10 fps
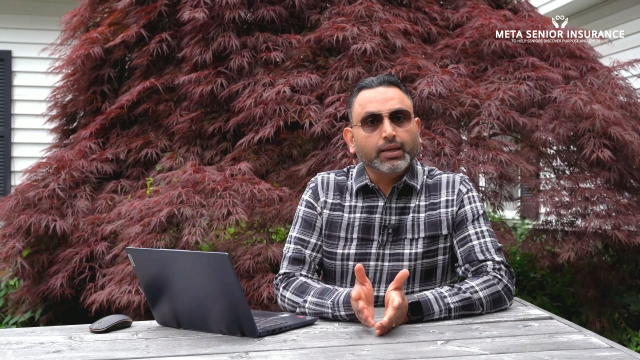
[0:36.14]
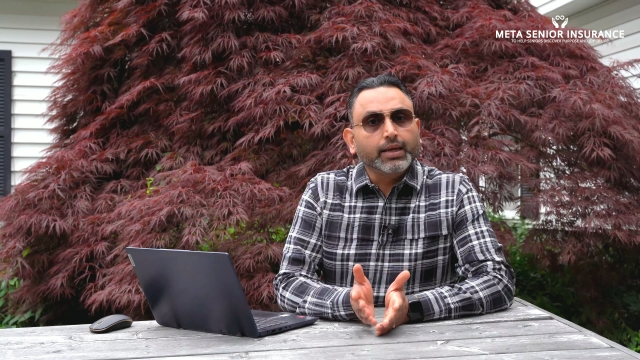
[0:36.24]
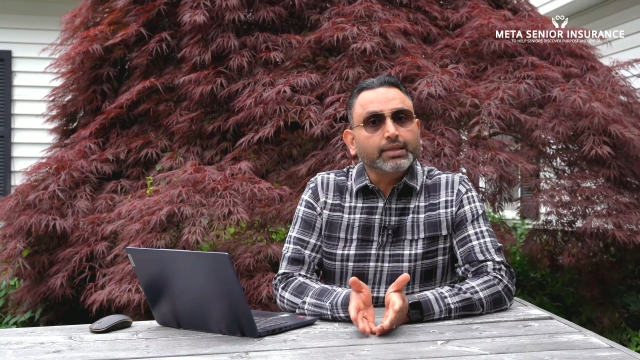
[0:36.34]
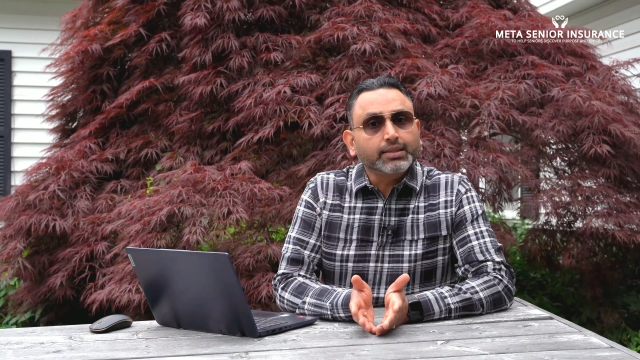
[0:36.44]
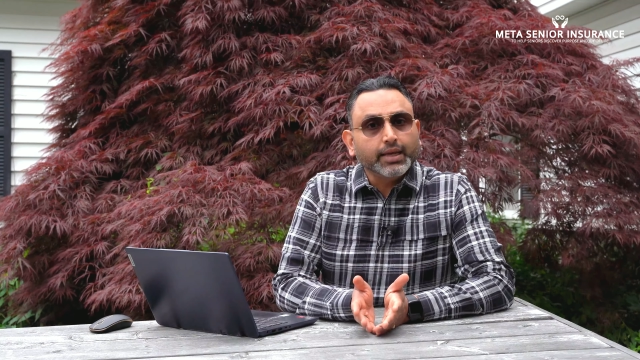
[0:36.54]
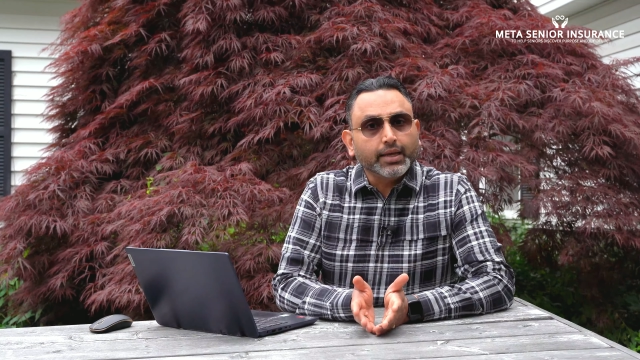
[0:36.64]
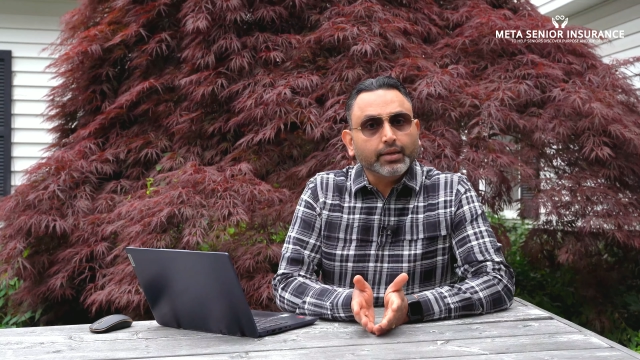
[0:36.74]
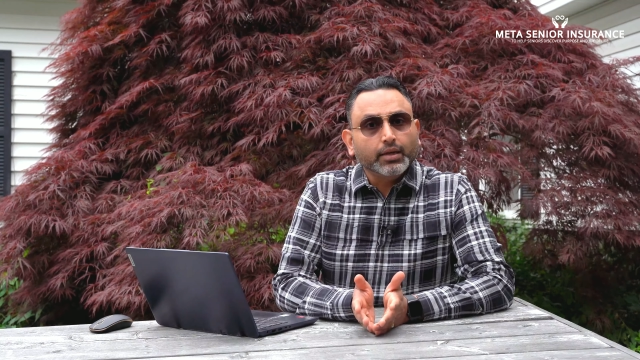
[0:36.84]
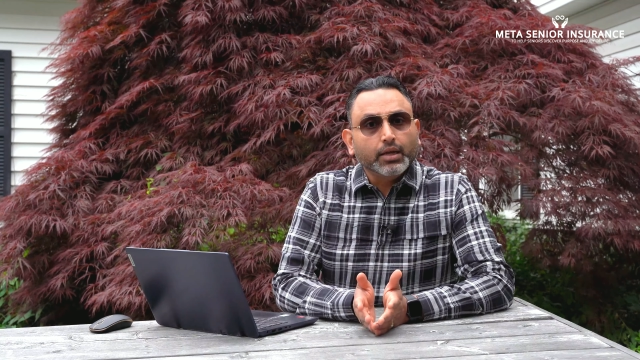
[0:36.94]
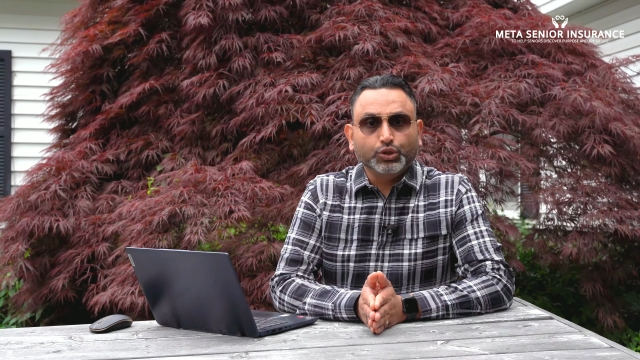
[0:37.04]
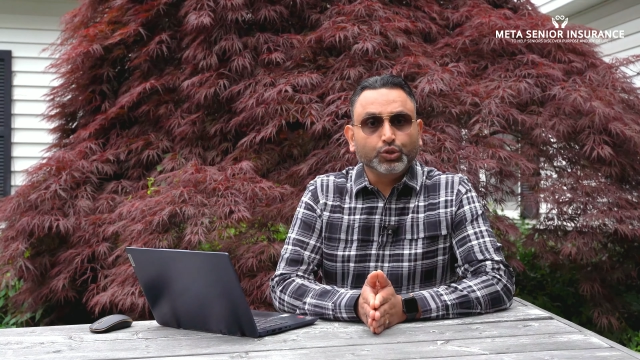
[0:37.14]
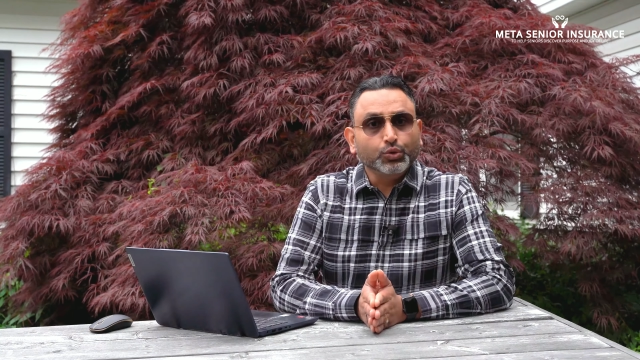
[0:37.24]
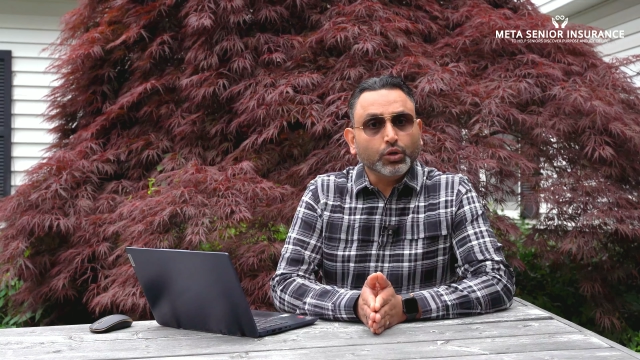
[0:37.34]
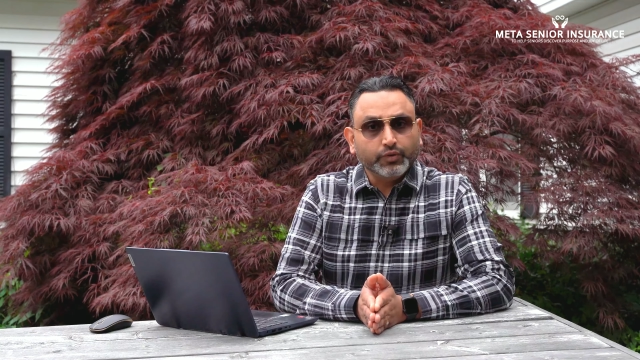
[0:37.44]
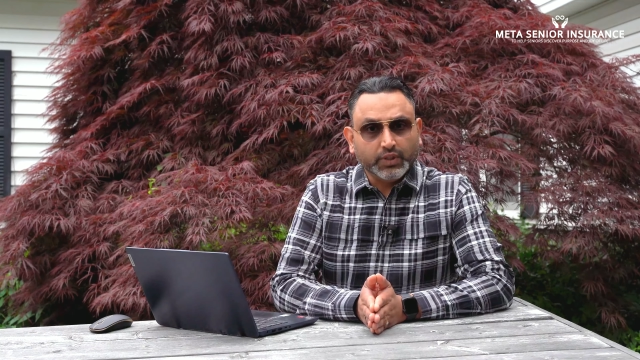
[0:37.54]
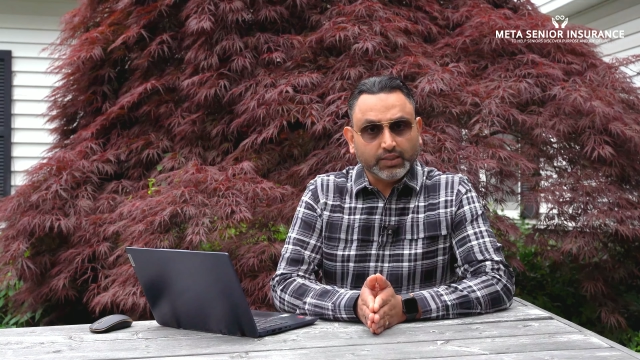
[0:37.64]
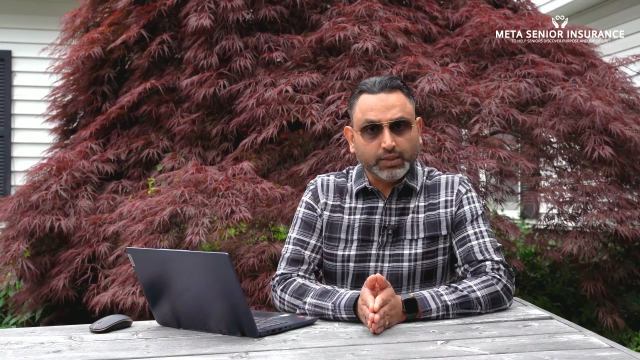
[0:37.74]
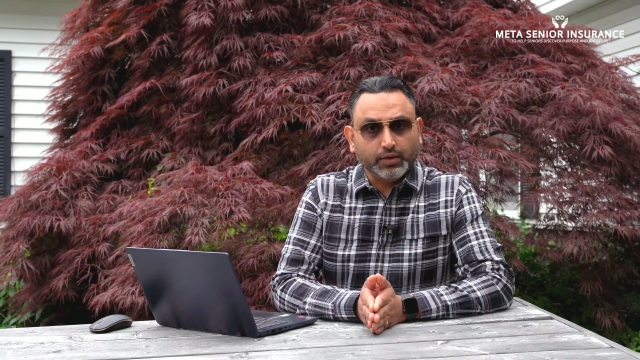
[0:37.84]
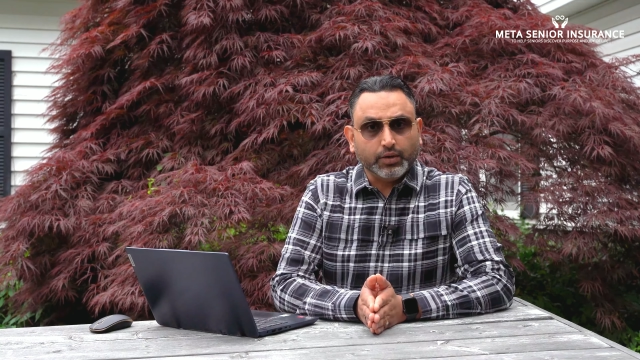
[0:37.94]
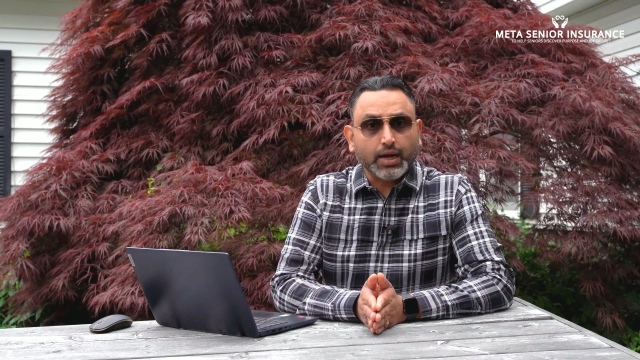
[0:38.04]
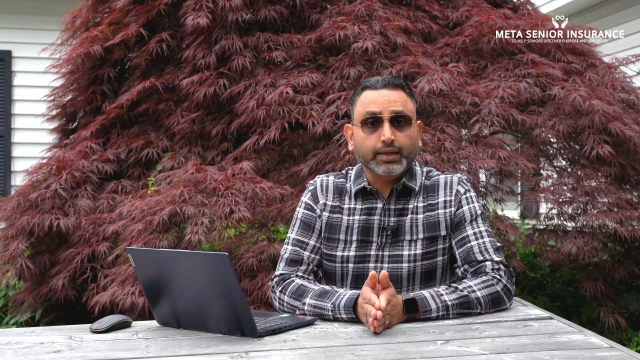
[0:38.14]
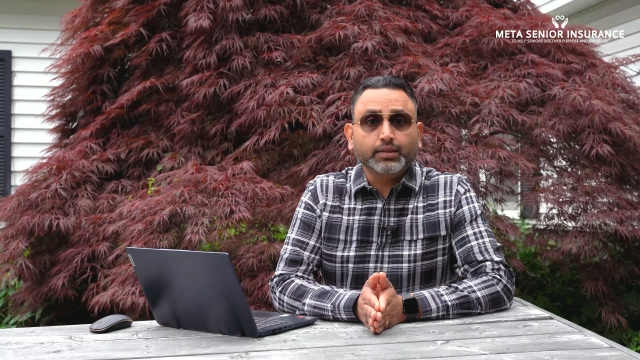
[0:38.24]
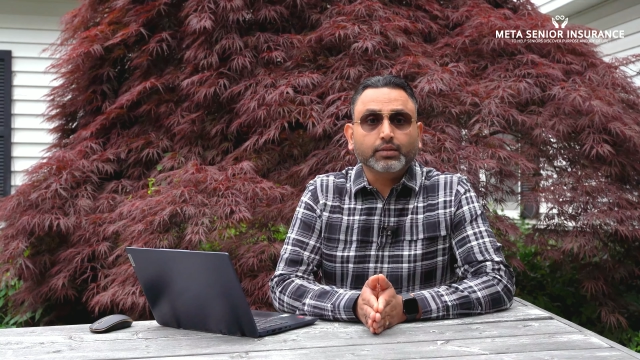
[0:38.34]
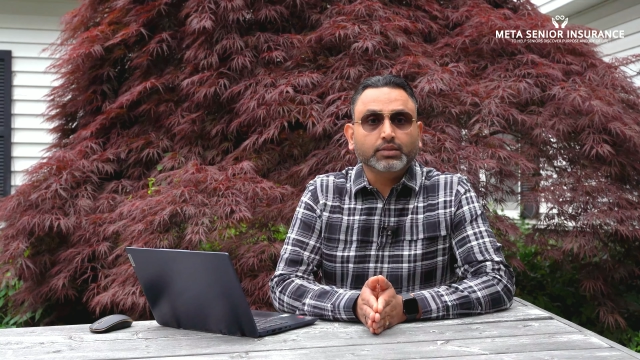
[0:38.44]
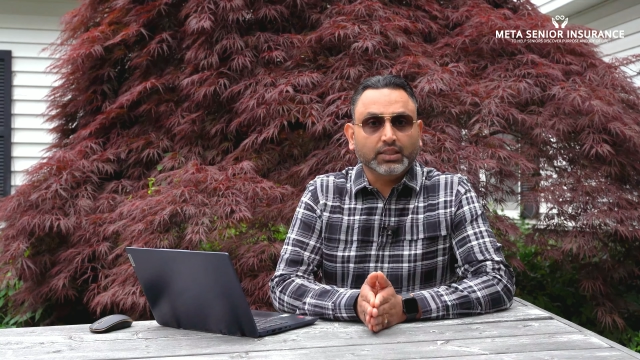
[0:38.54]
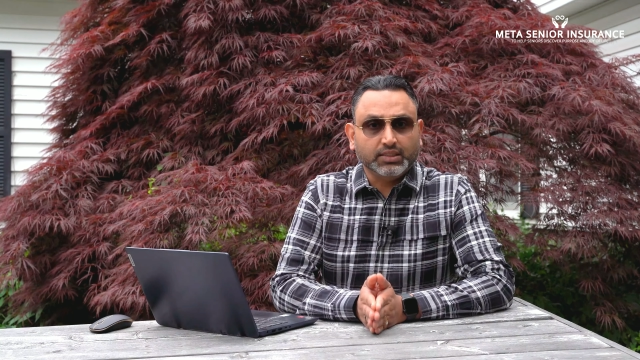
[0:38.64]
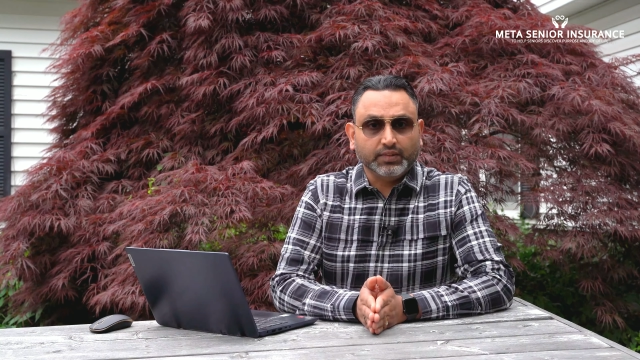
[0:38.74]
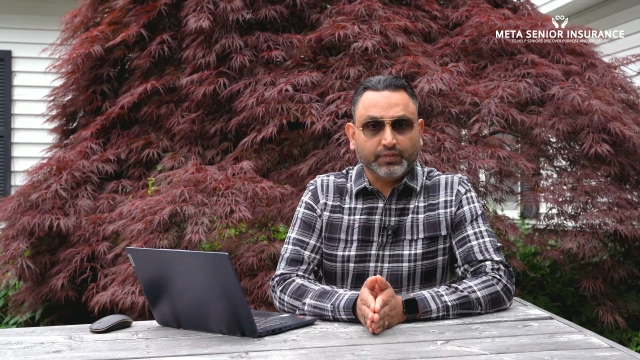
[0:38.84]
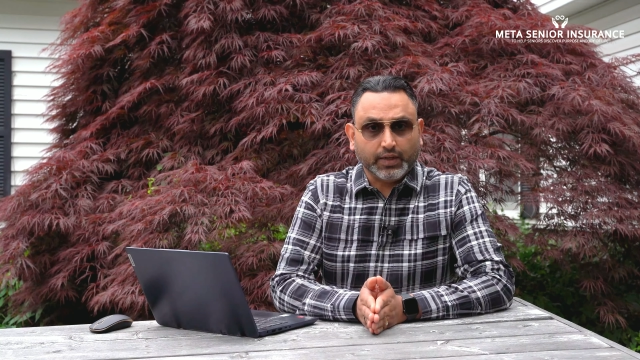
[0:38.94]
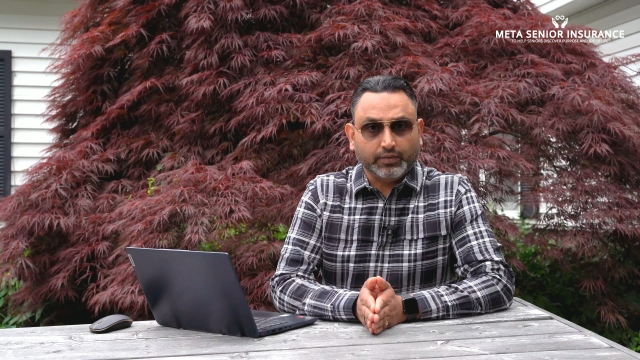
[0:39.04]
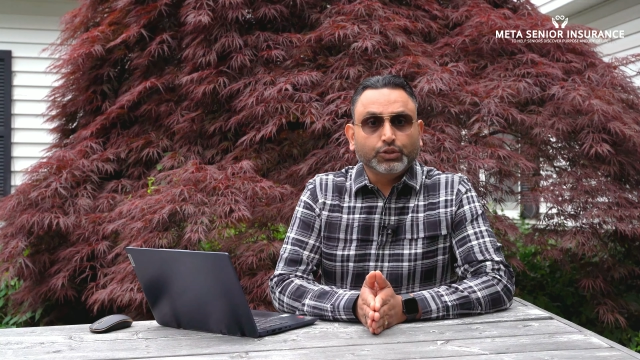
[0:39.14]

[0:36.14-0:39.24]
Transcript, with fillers: Let's say June of this year, I turned 65.